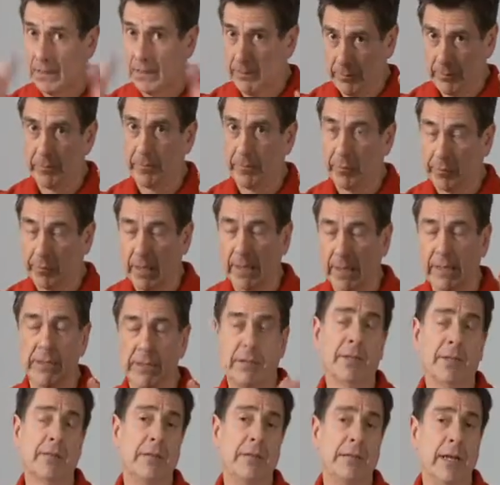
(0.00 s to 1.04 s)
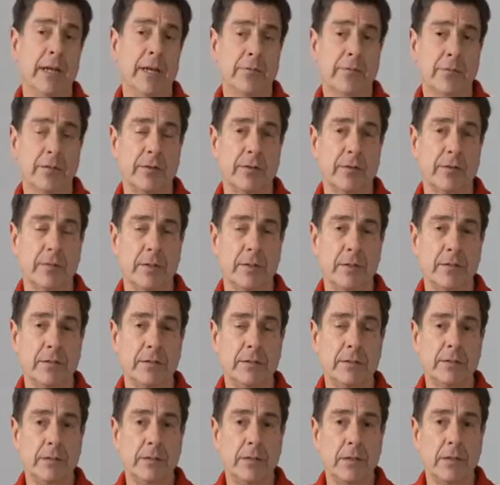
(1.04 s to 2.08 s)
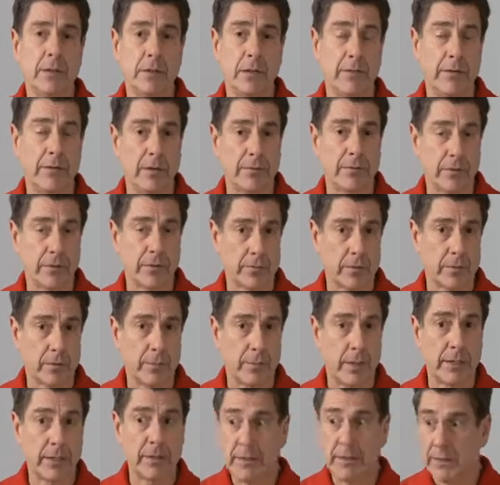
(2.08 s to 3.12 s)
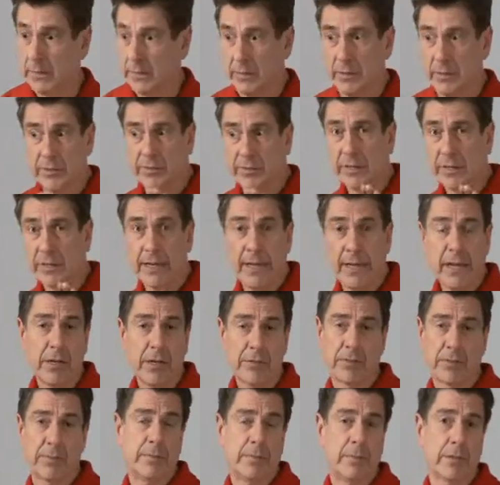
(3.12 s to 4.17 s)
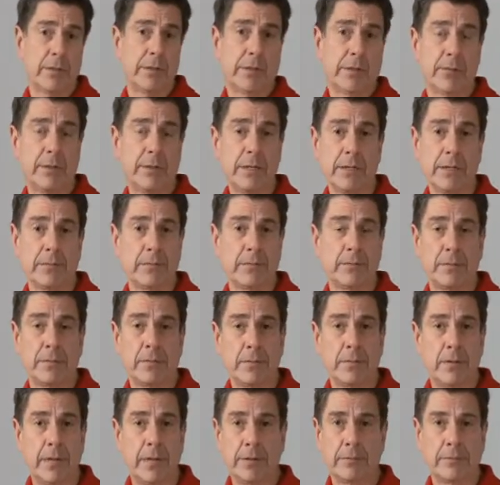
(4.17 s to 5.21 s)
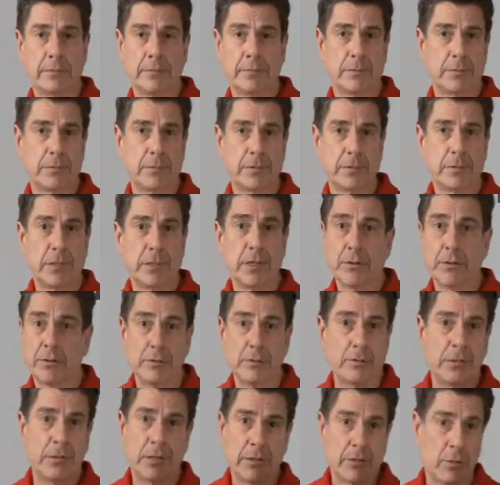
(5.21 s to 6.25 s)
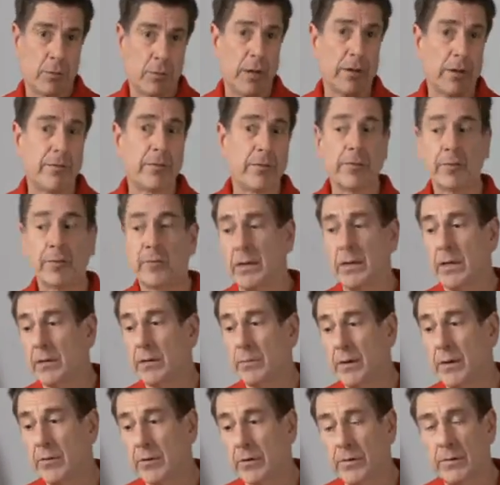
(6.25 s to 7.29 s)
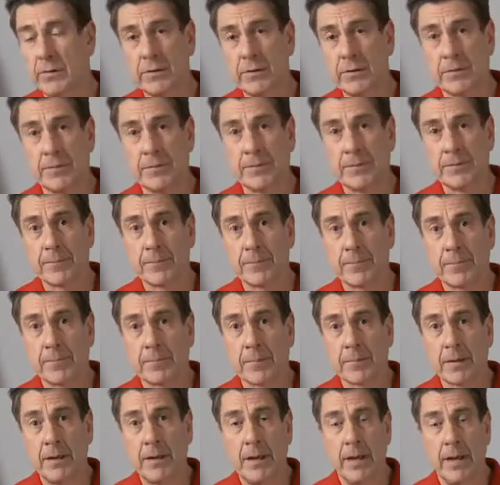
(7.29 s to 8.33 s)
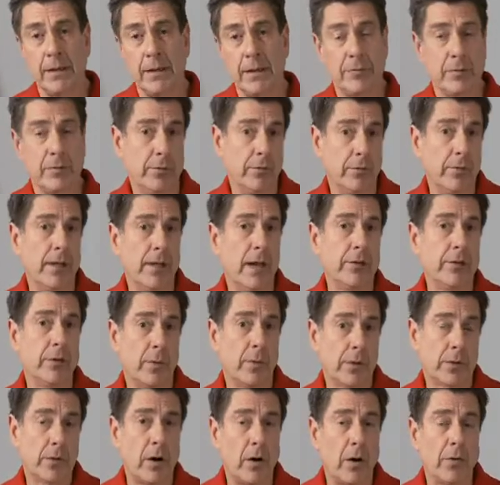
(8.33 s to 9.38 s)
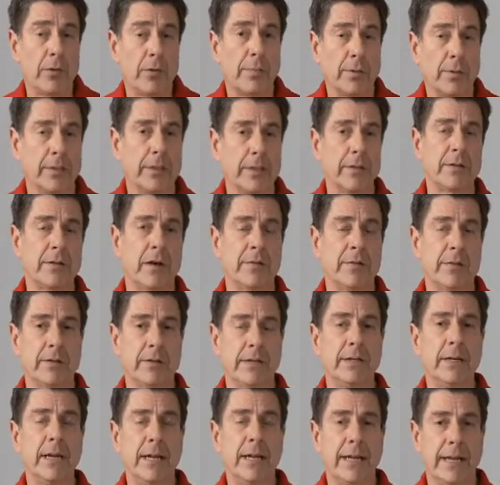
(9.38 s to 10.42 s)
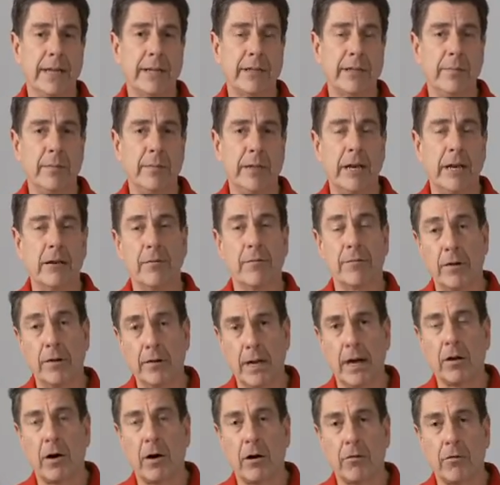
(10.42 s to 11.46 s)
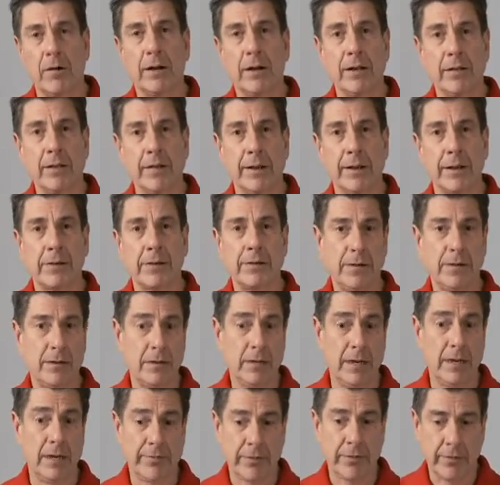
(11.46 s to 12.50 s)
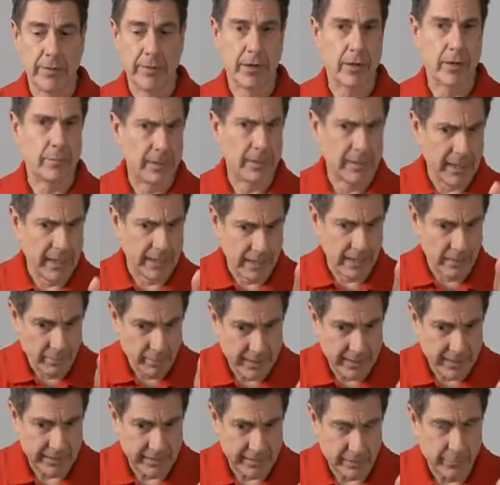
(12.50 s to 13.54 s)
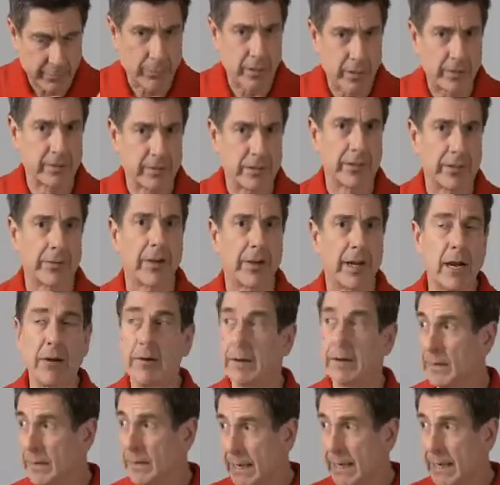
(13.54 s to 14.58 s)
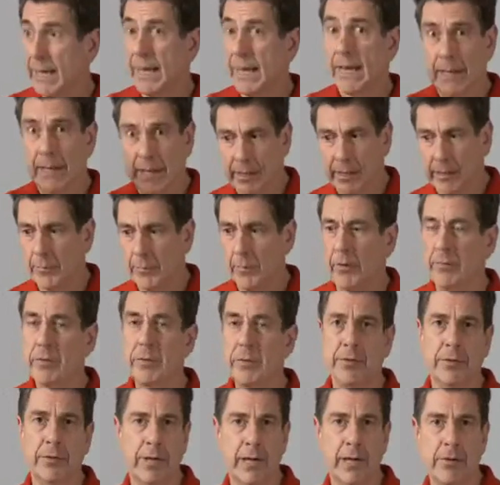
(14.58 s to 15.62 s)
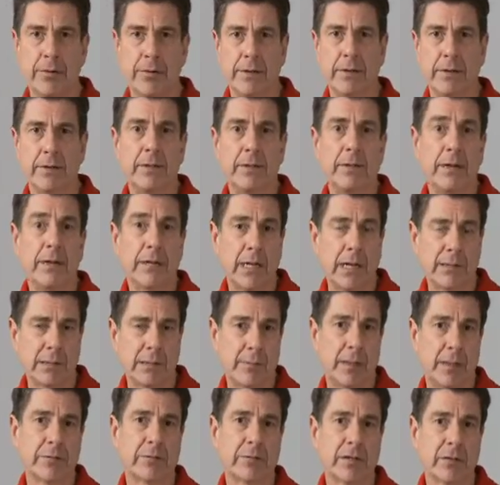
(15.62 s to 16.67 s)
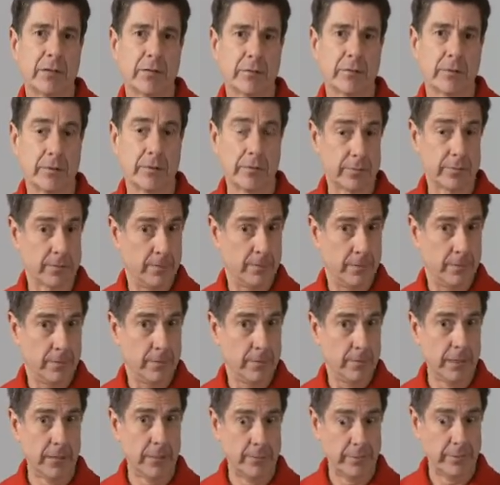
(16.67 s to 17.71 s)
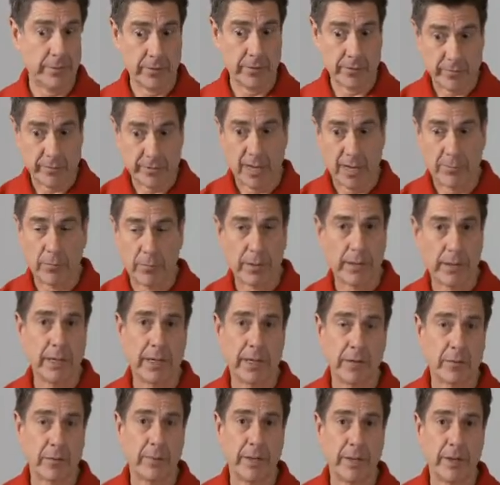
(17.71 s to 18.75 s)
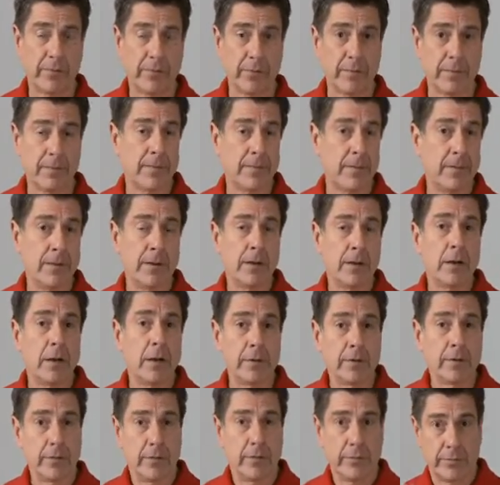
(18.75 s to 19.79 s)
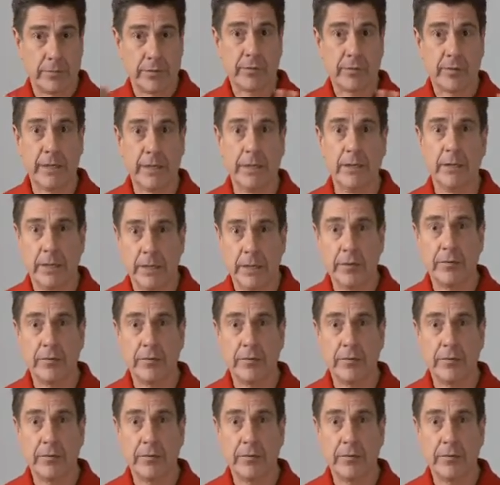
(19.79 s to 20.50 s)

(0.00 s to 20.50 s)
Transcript: if you've decided this is a dangerous situation, you have enough concern about it, to disengage, to retreat, and to wait for the scene to be secured. And if you do that, you want to call the police, obviously, get them there if they're not already there. If they're there but not immediately present in your area, get them over to your area, tell them about your concerns, tell them you're going to stop working on this patient until the scene